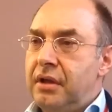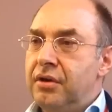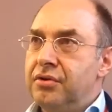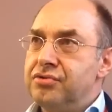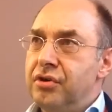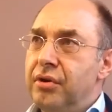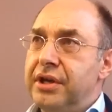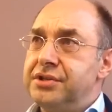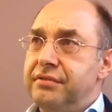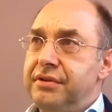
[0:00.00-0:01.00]
control
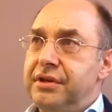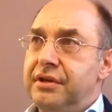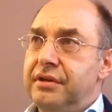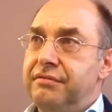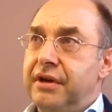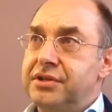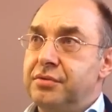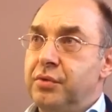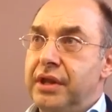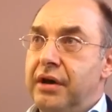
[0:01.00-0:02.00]
HIV
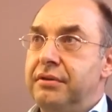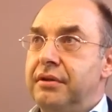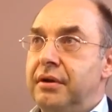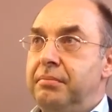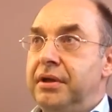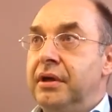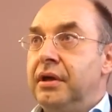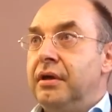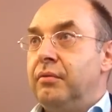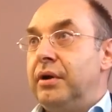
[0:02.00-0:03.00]
infection without therapy,
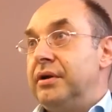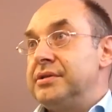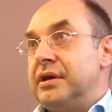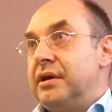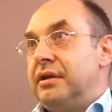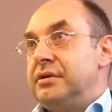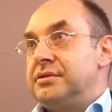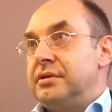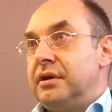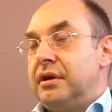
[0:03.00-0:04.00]
whereas
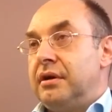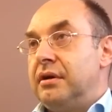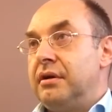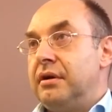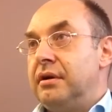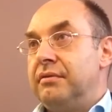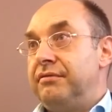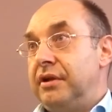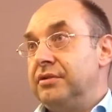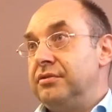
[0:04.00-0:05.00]
others uh,
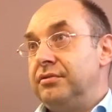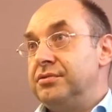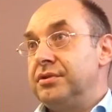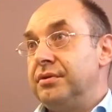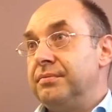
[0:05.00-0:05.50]
fail to do so?